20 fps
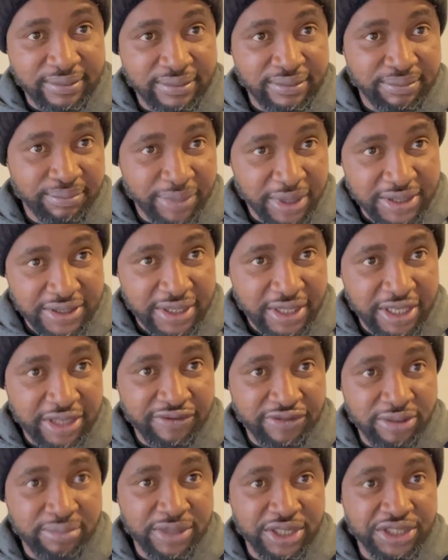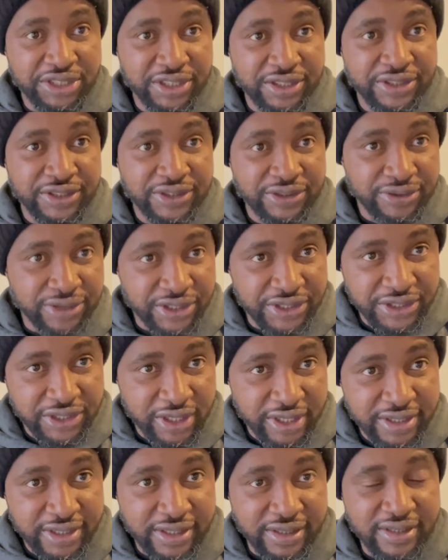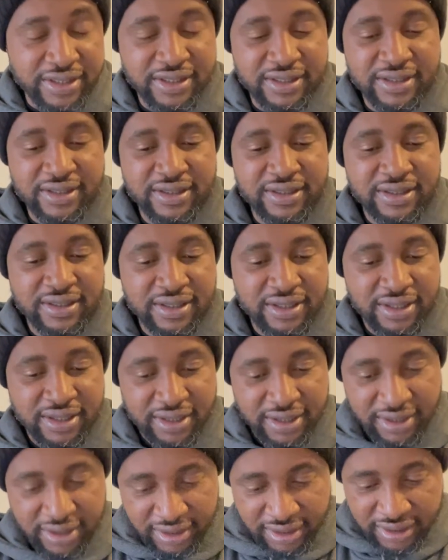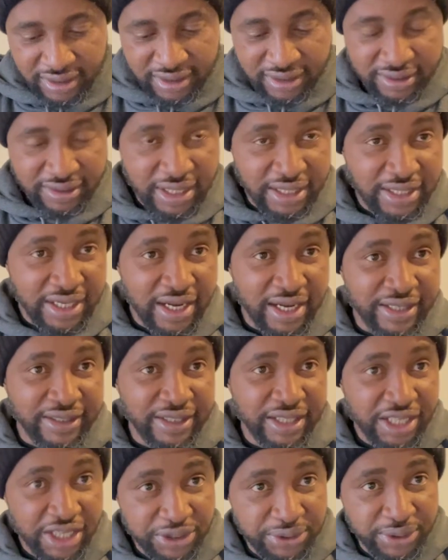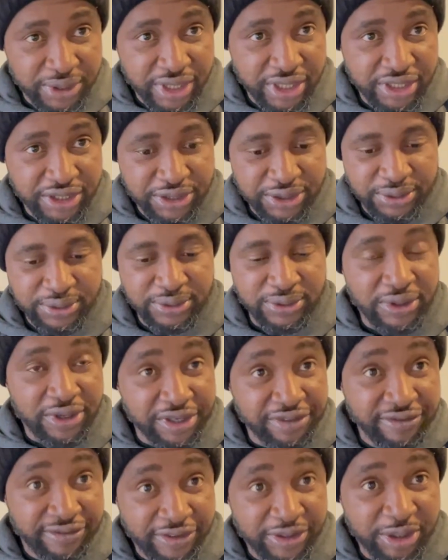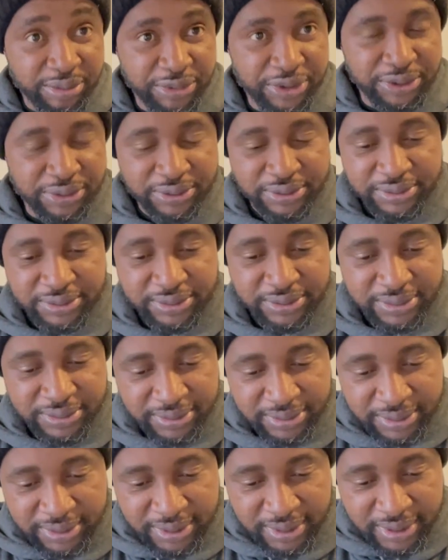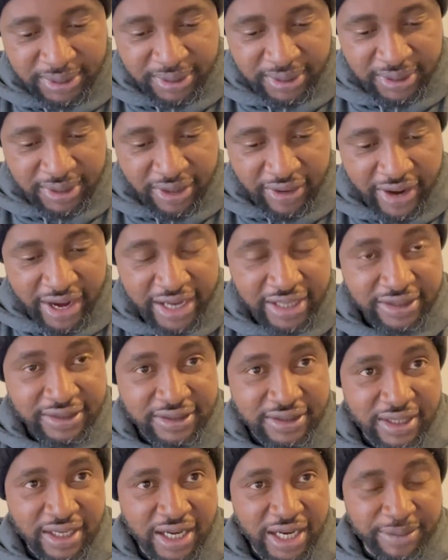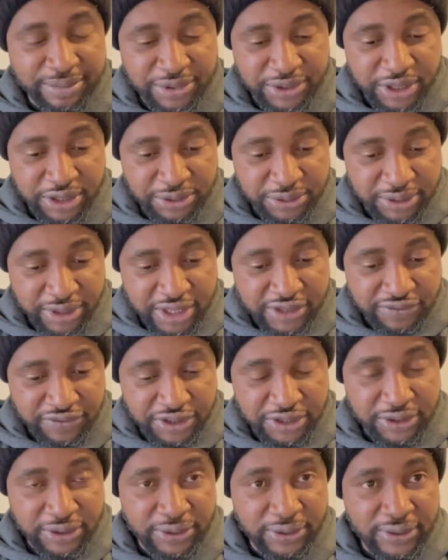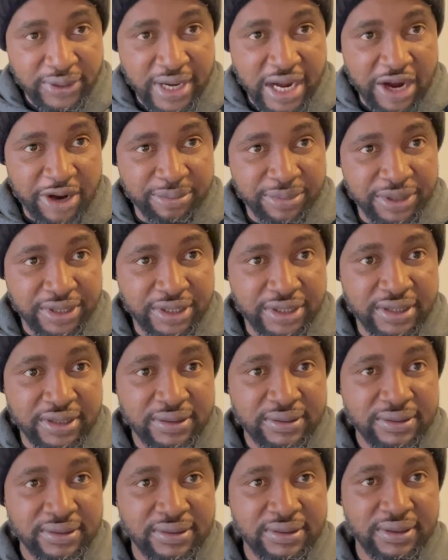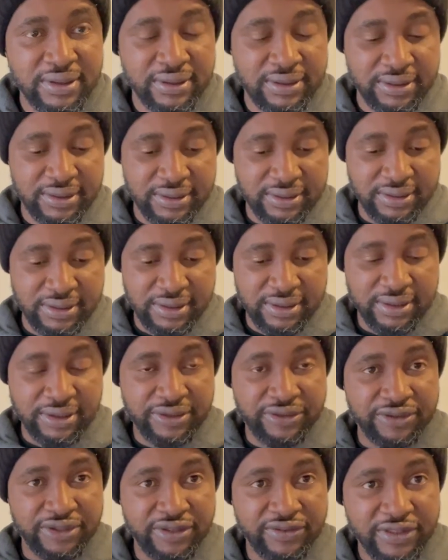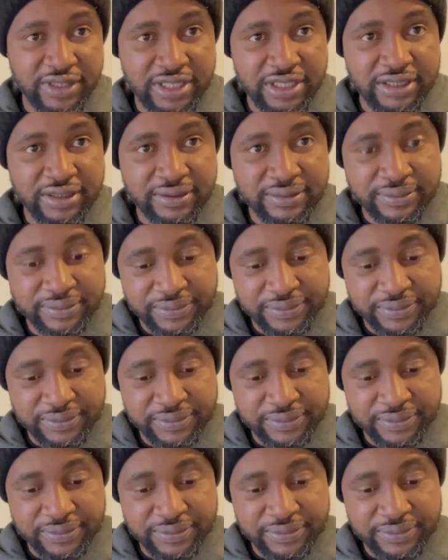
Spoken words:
basic informations, resources that can educate you or inform you. All right, so in today's video, I'll be revealing